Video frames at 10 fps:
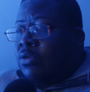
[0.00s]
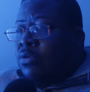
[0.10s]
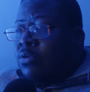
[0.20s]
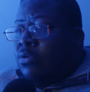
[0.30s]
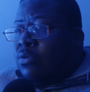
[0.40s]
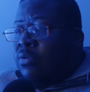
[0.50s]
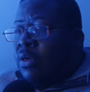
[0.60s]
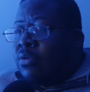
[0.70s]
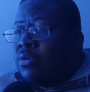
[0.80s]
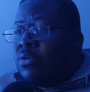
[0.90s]
Who
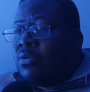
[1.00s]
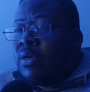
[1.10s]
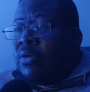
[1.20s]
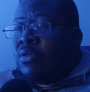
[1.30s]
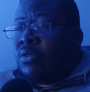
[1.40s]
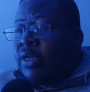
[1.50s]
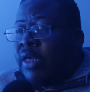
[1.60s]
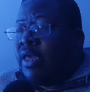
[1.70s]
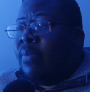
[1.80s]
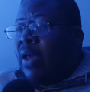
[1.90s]
else? Who else? Yeah,
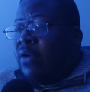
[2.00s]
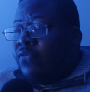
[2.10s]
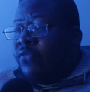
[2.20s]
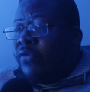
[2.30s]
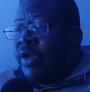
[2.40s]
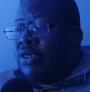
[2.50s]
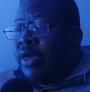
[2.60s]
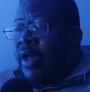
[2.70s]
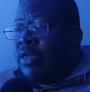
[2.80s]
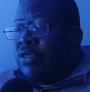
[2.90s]
he battled
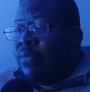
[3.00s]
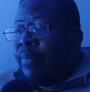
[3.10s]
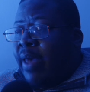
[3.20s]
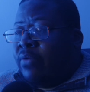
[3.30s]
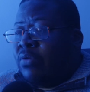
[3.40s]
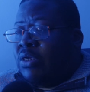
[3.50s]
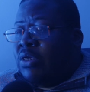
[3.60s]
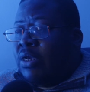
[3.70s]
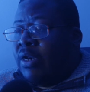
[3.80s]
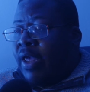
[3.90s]
Franchise. He battled D
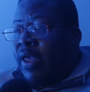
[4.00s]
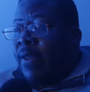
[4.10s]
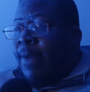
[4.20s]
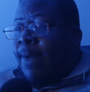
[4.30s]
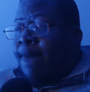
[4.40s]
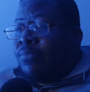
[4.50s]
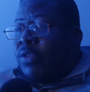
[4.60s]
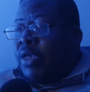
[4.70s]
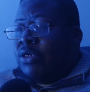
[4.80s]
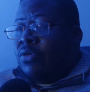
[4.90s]
N A.
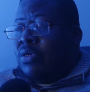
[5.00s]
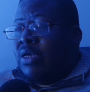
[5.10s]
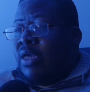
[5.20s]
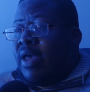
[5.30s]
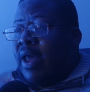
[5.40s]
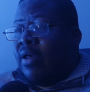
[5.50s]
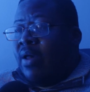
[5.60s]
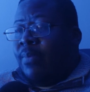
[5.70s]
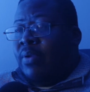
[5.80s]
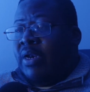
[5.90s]
Yeah, so he he got a
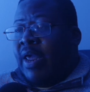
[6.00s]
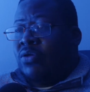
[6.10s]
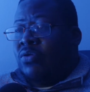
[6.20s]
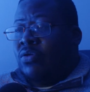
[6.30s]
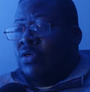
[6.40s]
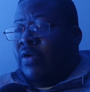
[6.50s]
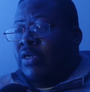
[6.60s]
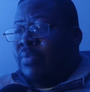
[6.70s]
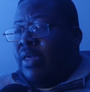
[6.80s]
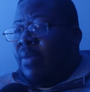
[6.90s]
couple of names on his
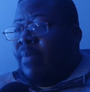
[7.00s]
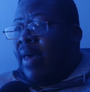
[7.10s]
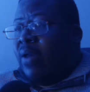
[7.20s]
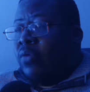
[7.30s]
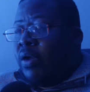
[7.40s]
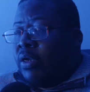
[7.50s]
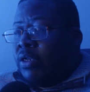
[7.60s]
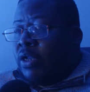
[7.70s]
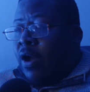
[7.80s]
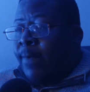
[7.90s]
resume. He battled uh
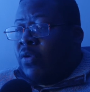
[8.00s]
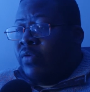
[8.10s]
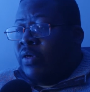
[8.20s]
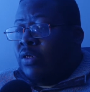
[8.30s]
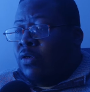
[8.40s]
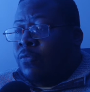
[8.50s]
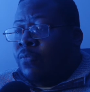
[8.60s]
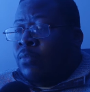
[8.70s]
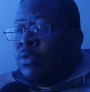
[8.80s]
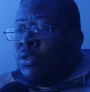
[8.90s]
Dom Marino.
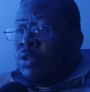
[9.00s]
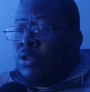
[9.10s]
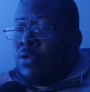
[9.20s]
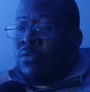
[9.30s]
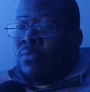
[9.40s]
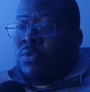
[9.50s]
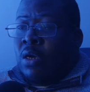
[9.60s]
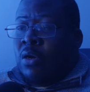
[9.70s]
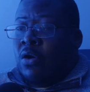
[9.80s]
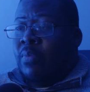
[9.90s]
So Young
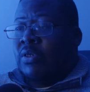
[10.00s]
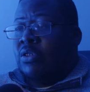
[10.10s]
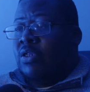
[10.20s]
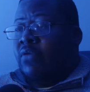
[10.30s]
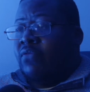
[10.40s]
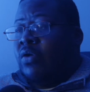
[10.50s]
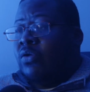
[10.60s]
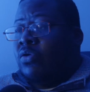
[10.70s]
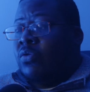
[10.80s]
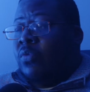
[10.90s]
Herb is another one of
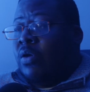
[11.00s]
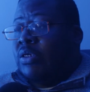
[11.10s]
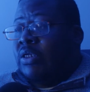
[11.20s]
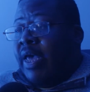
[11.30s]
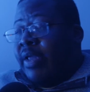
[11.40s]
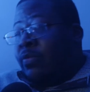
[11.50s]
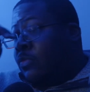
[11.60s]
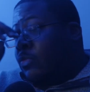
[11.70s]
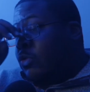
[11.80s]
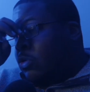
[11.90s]
those ones that,
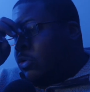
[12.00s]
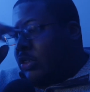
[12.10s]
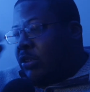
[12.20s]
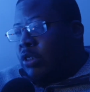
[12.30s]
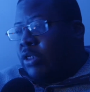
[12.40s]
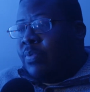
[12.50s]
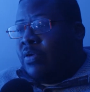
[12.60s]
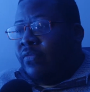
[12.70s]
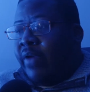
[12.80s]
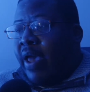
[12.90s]
you know, he he's been
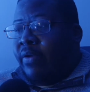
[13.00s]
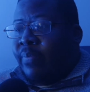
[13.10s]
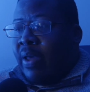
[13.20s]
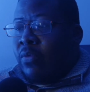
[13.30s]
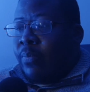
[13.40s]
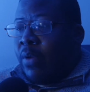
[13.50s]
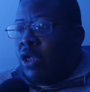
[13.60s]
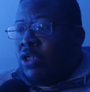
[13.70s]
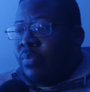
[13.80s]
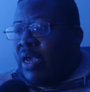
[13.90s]
around. He battled
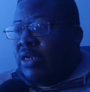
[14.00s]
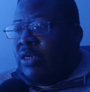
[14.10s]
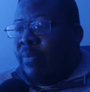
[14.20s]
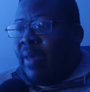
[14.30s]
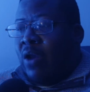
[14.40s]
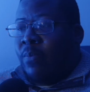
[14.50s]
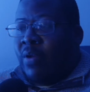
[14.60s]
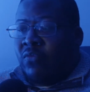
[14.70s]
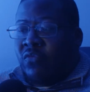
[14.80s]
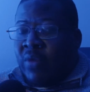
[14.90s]
Bars Major. He battled
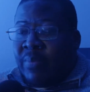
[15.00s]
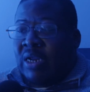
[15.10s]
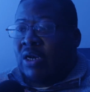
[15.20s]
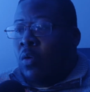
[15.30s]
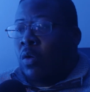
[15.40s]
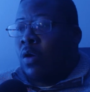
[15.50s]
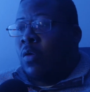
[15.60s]
Remedy Loco.